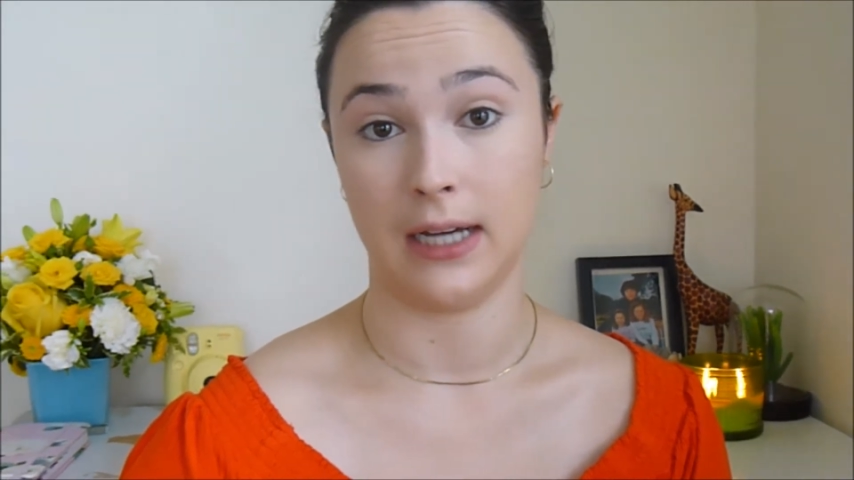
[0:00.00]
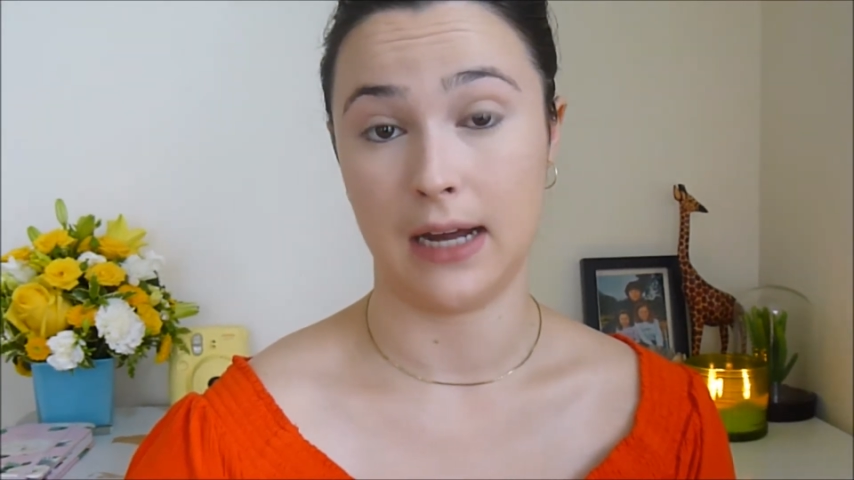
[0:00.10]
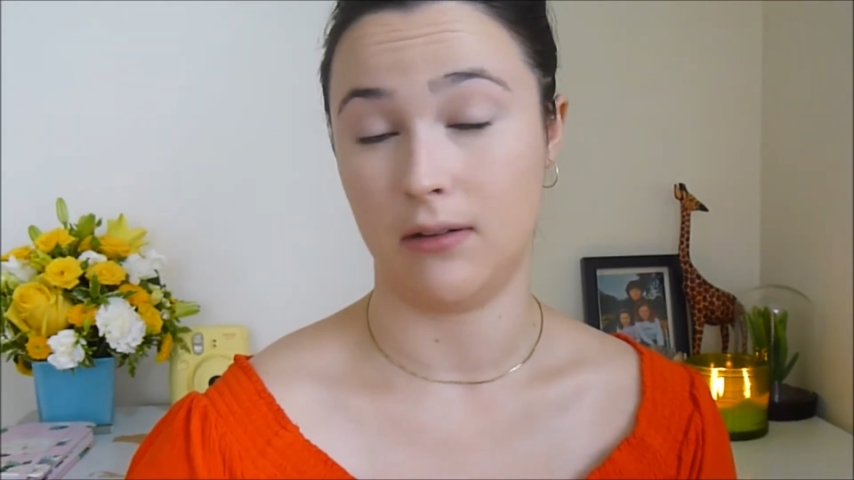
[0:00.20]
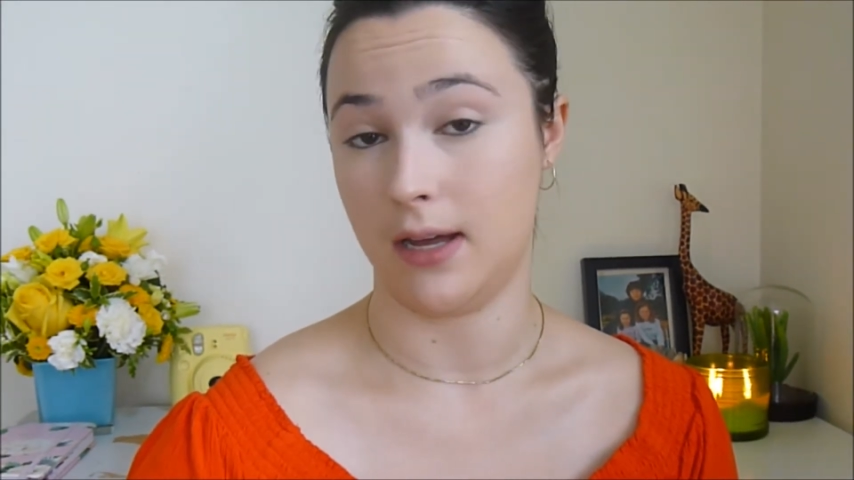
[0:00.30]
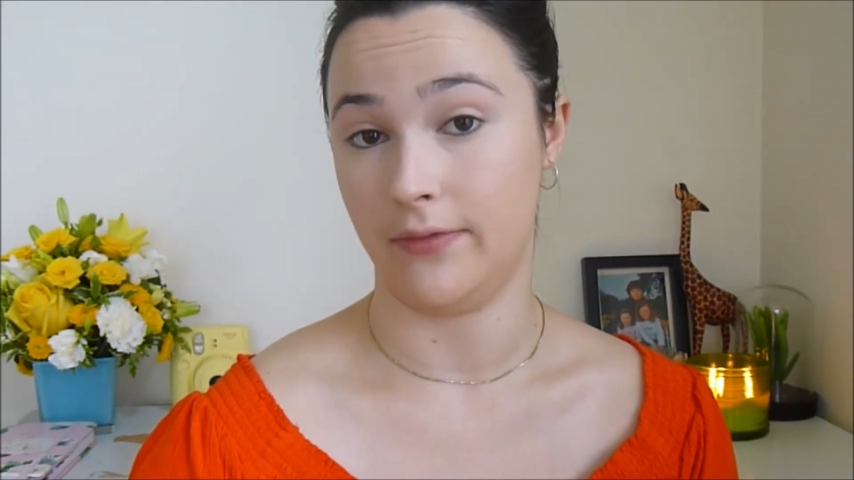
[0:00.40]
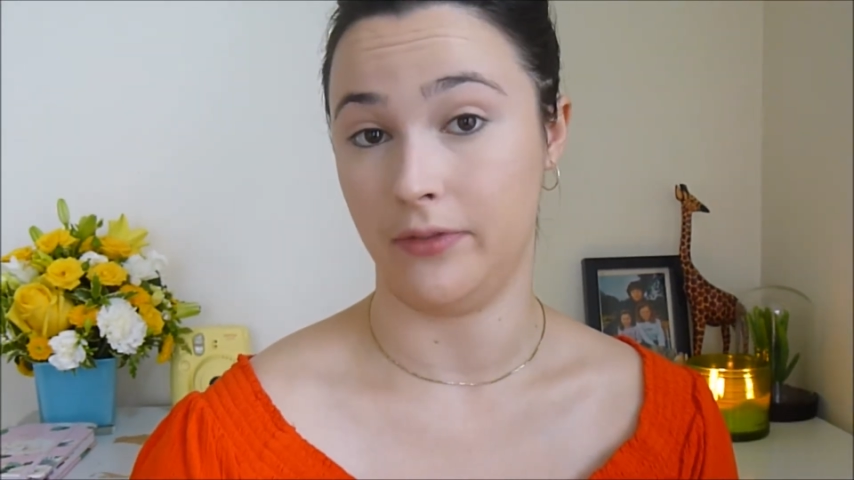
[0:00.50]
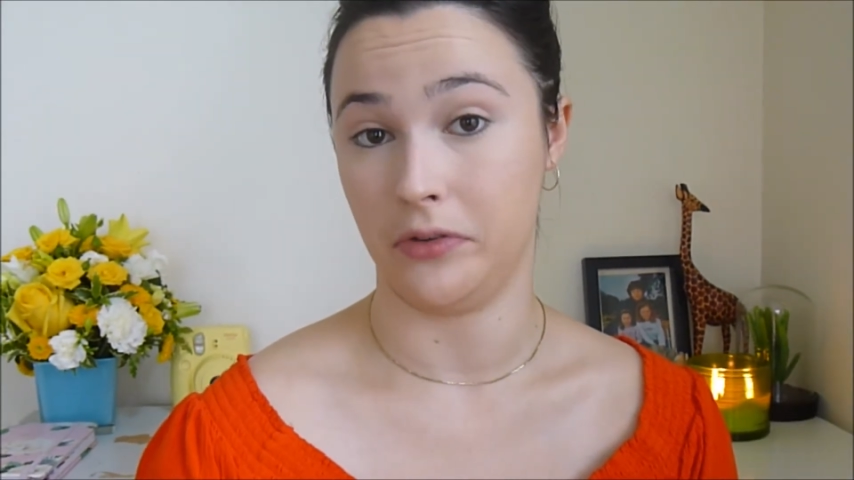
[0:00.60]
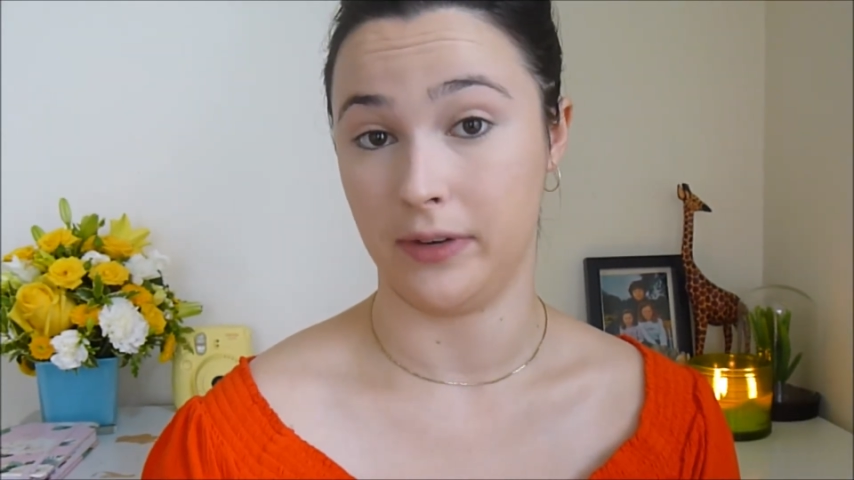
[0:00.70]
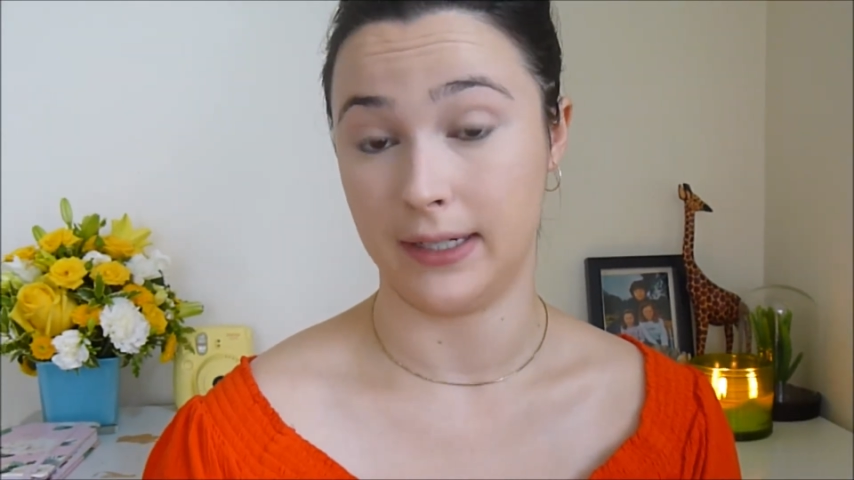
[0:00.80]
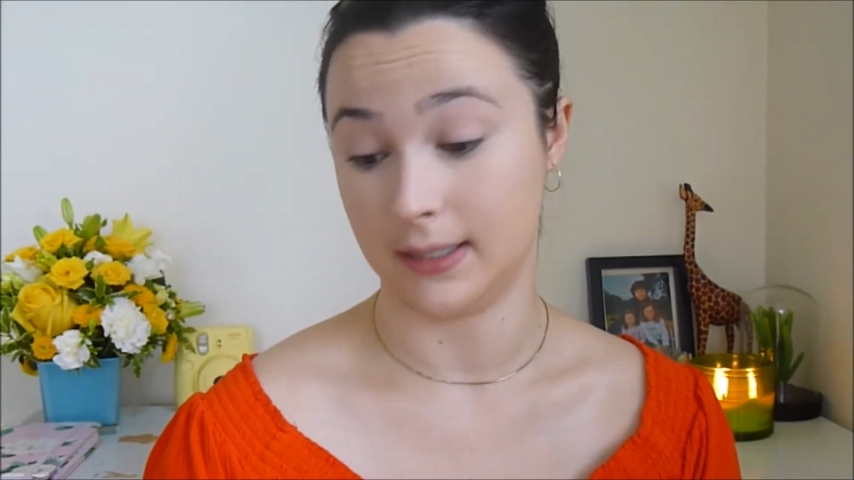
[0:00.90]
I don't have a
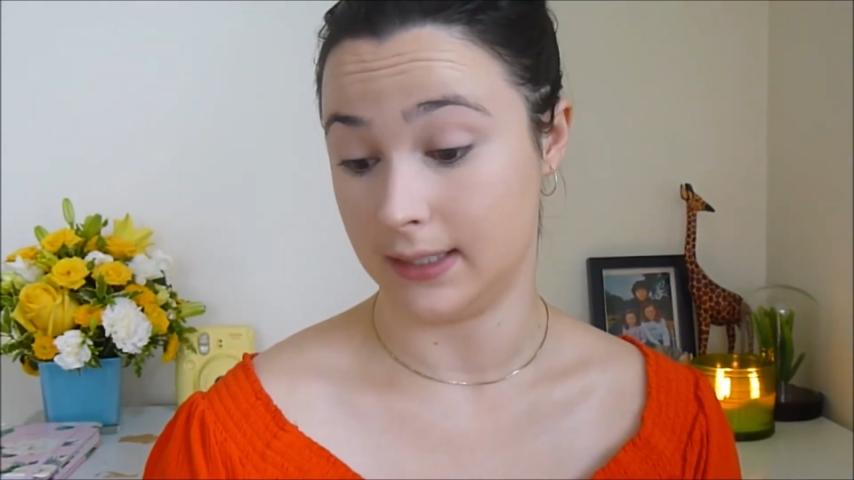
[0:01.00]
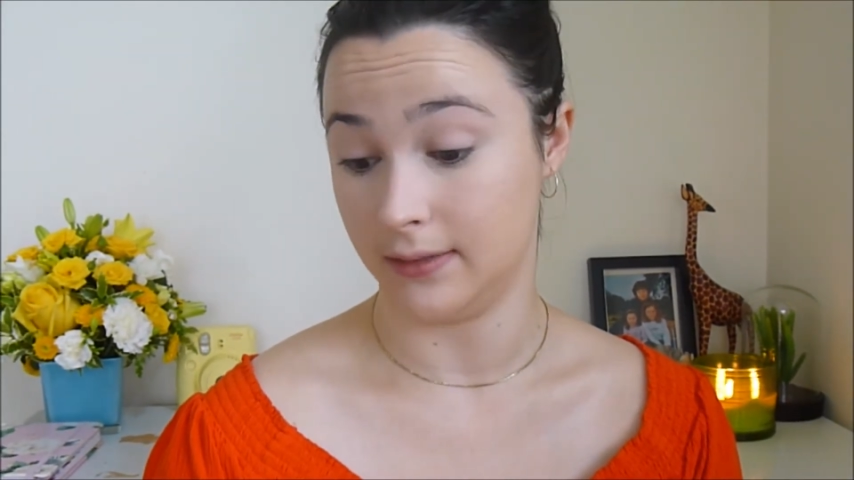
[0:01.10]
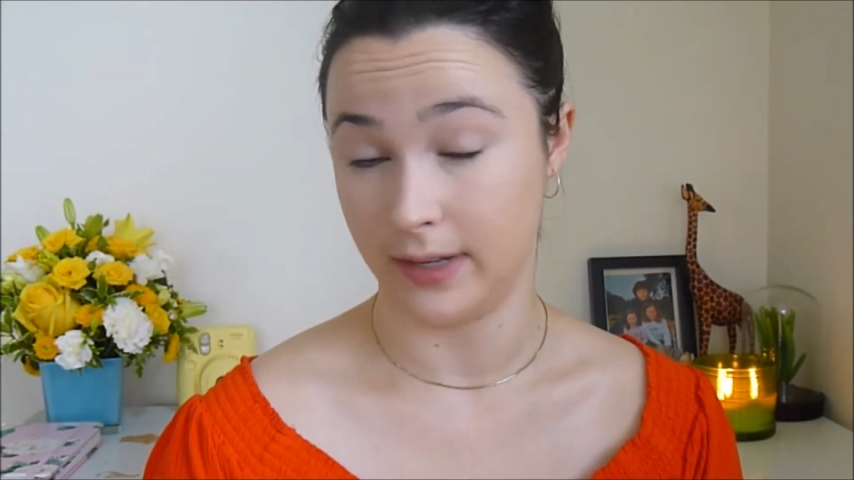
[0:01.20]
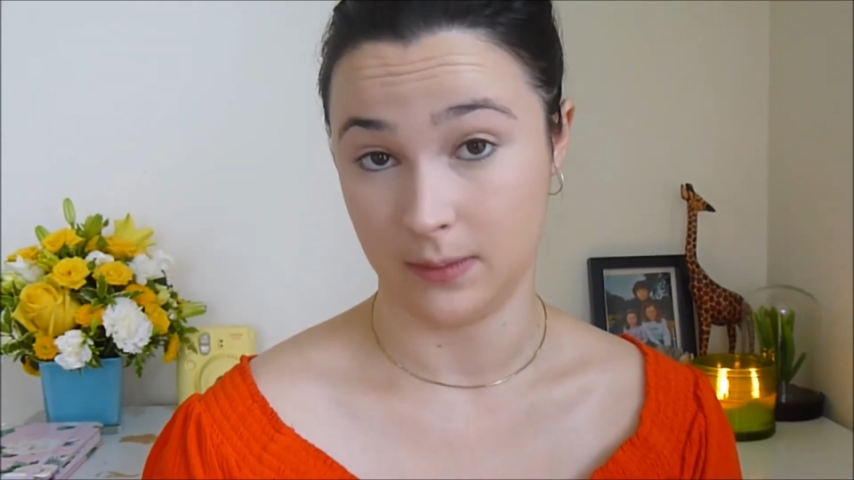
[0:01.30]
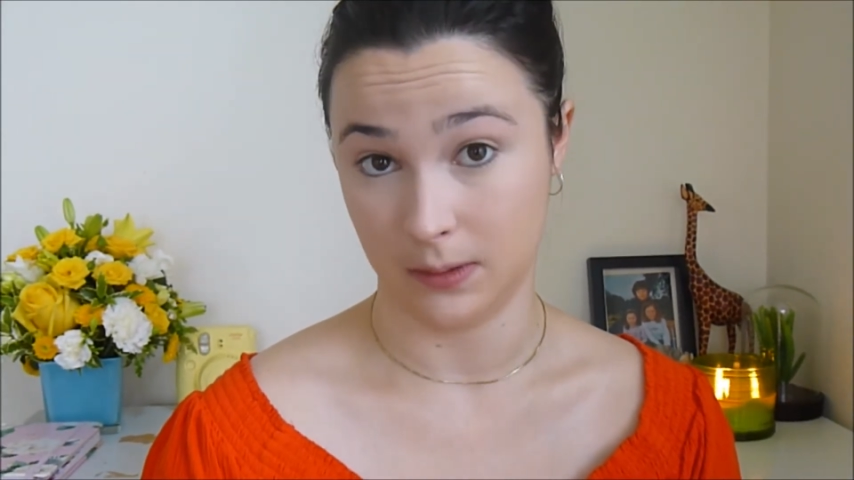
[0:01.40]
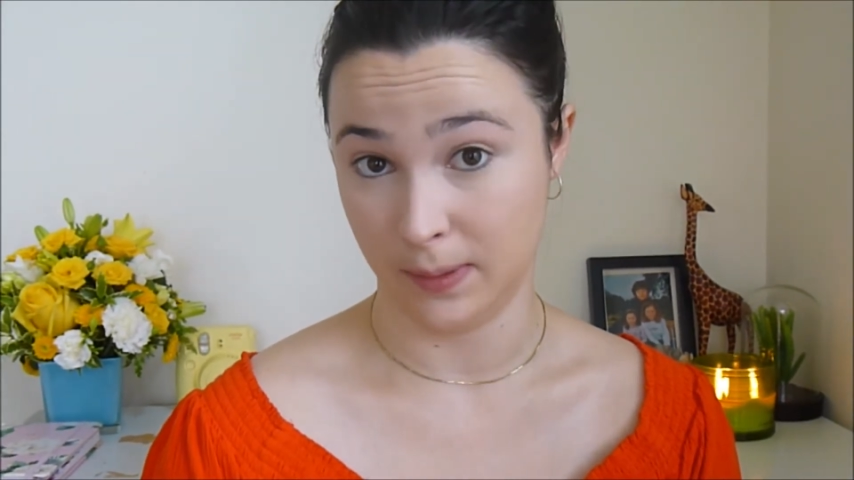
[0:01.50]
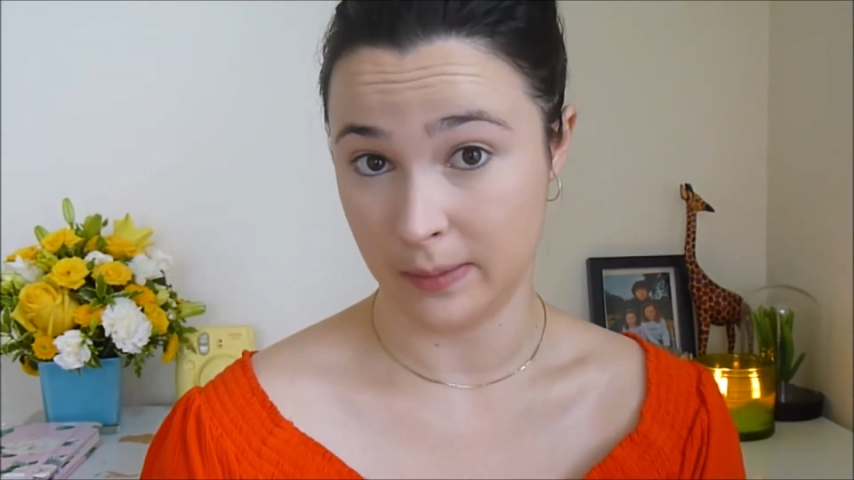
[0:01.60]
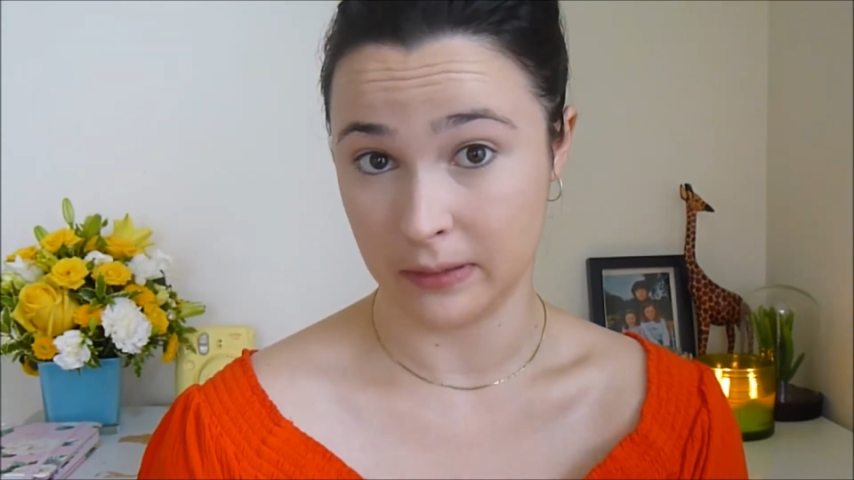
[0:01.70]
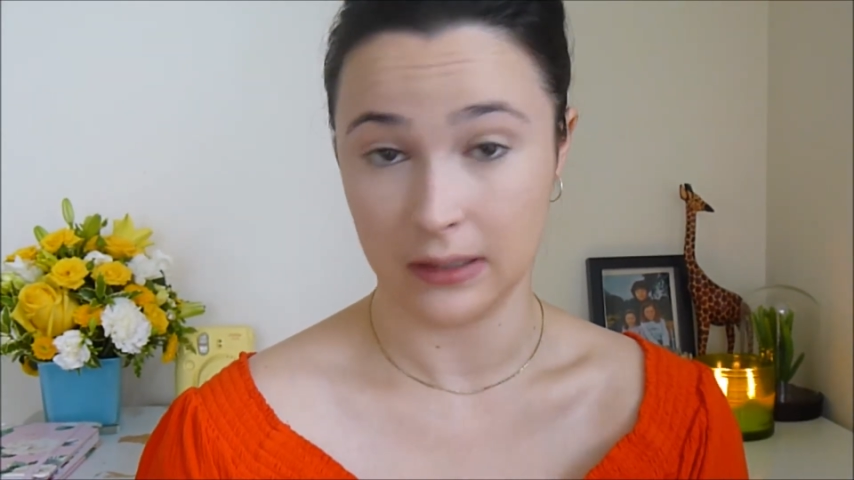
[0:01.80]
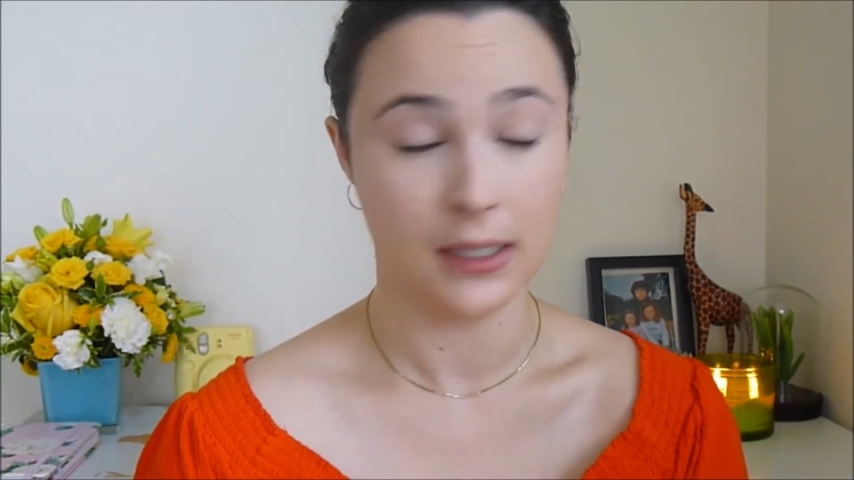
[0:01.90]
viewfinder like the famous
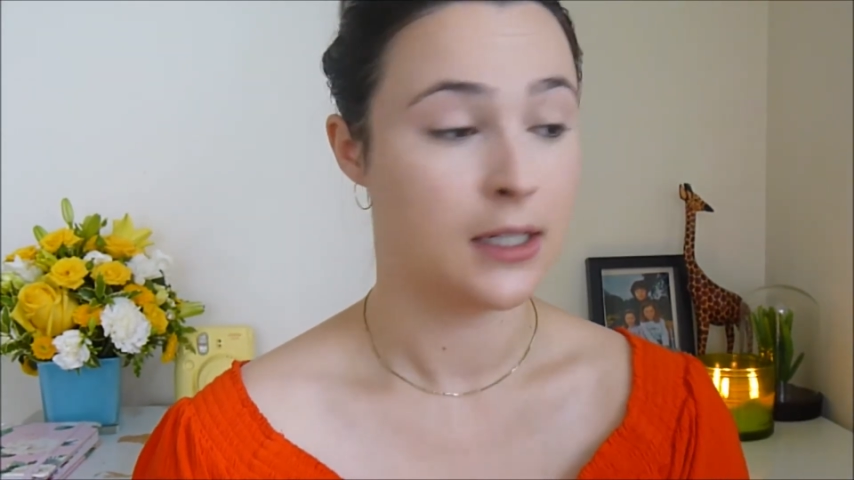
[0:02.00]
people.